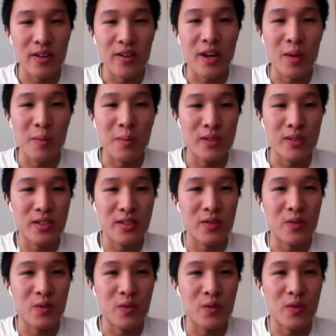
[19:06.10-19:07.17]
you're able
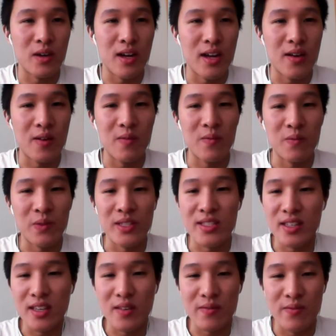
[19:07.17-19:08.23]
to uh,
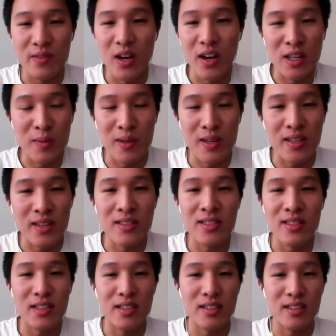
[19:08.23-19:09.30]
receive
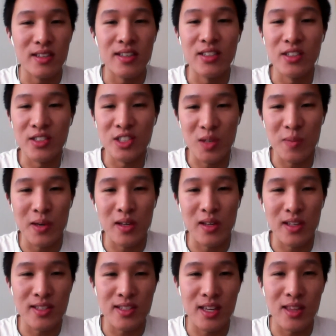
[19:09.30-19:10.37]
documents in, in your
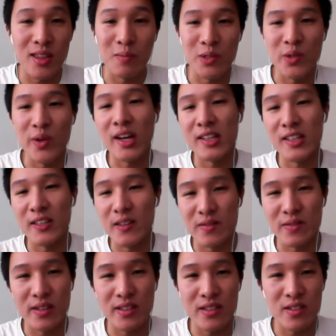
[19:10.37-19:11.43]
Gmail and send them directly
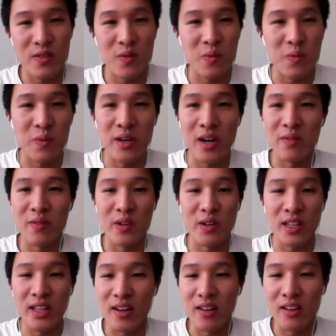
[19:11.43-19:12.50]
over into whatever
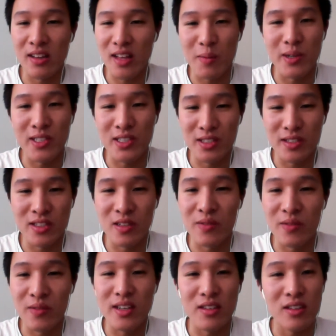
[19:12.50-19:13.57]
cloud collaboration
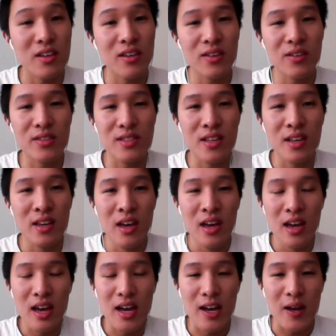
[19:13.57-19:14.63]
service that you use,
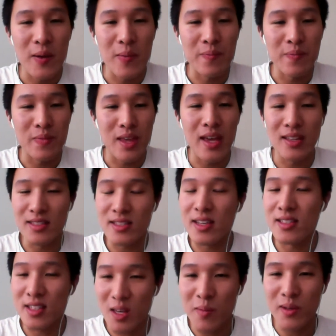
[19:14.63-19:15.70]
um, and
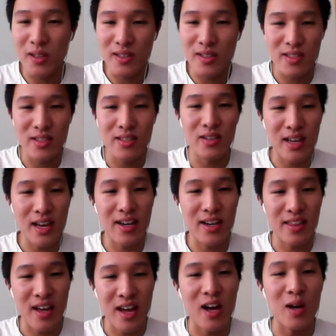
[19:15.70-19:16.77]
since email is still
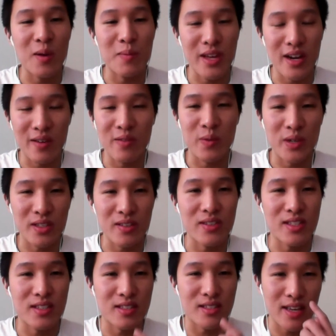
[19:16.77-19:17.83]
kind of the hub that everyone
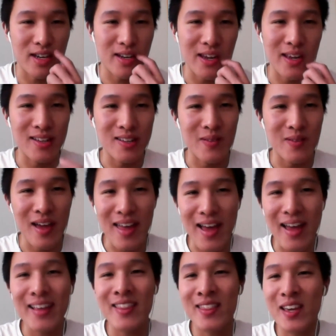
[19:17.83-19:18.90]
uses, and it,
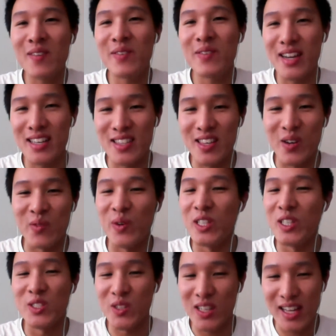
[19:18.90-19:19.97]
I, I think of it as the
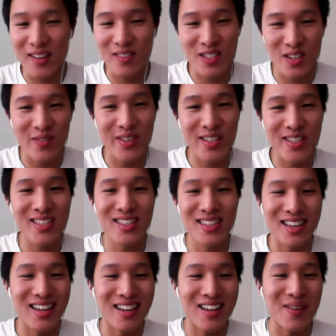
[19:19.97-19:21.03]
original cloud
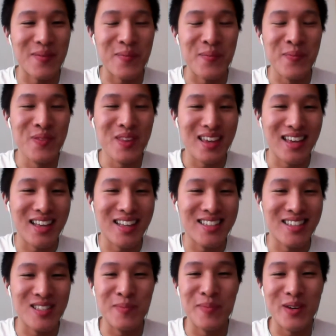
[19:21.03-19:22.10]
service. Uh,
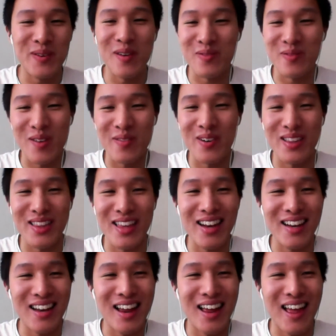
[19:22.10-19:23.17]
it, has been around forever.
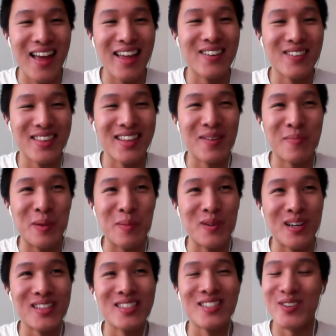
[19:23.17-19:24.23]
That I, I, don't think
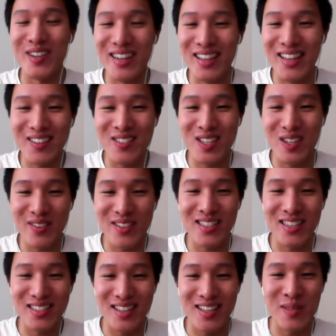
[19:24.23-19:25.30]
people consider it a cloud
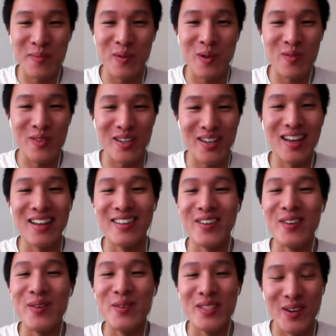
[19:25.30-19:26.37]
service because that's more of a, a
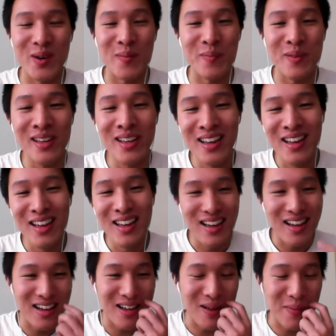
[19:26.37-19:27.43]
new term.
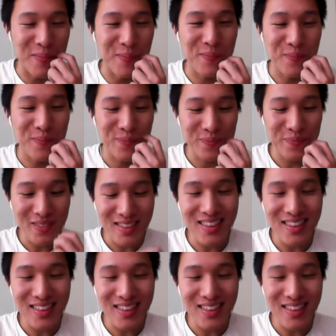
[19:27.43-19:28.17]
Um, yeah, right,